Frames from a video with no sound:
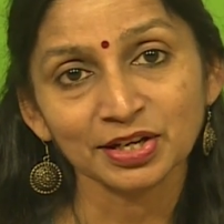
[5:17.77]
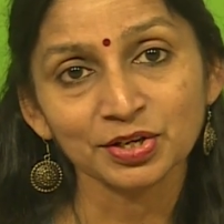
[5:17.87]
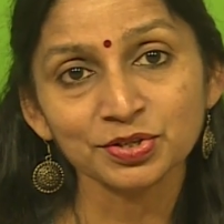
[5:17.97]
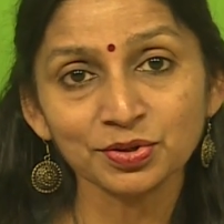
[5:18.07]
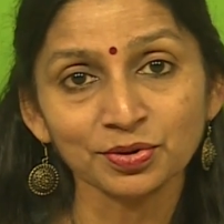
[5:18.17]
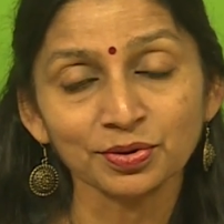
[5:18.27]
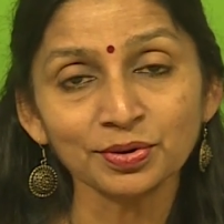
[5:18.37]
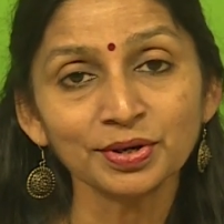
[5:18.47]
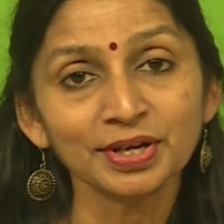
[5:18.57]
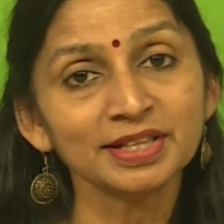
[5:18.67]
So,
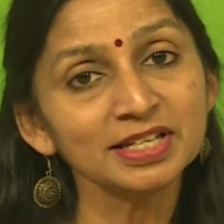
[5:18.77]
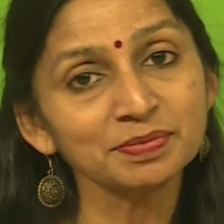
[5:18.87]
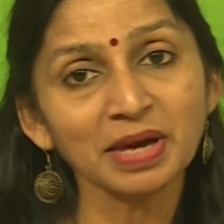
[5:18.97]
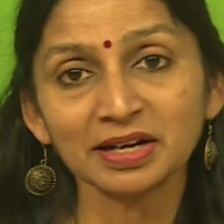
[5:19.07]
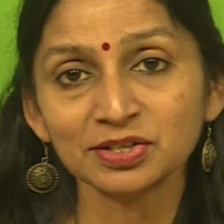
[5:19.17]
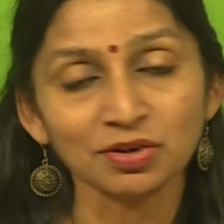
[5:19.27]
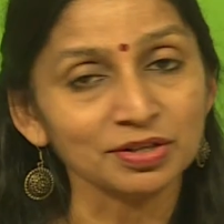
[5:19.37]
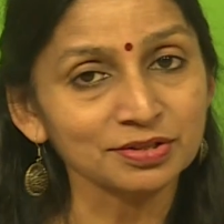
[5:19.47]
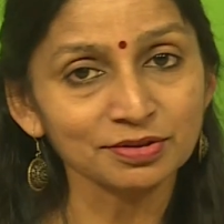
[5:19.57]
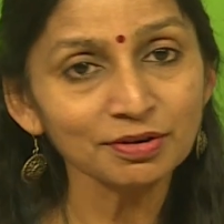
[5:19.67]
this marriage
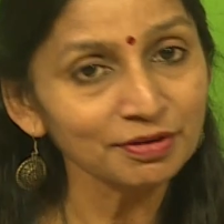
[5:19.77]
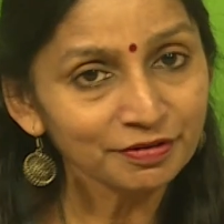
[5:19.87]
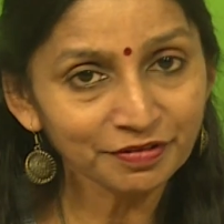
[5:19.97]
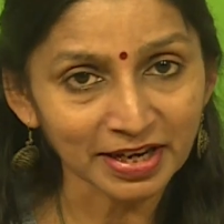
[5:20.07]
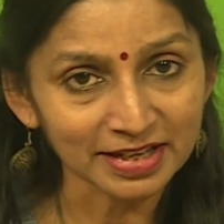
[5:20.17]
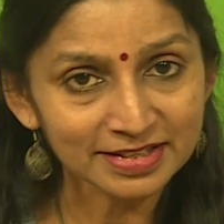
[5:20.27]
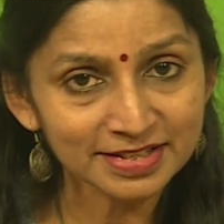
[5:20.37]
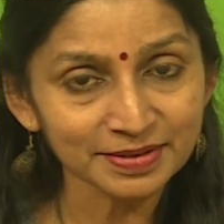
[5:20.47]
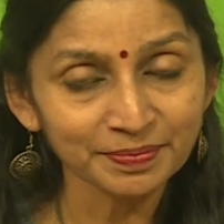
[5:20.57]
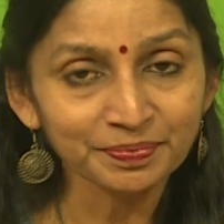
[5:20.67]
also fails.